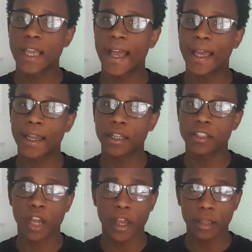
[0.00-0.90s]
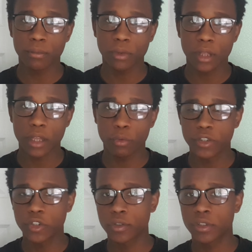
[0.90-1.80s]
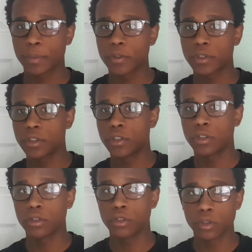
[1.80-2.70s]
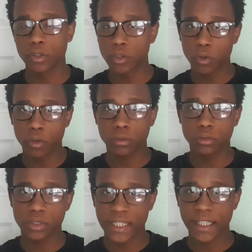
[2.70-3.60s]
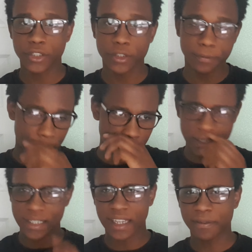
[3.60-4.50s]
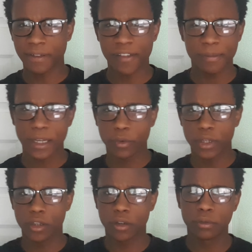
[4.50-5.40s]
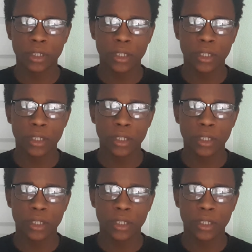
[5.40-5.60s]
and a time at which you're supposed to do your selection. It's like a 5-minute window.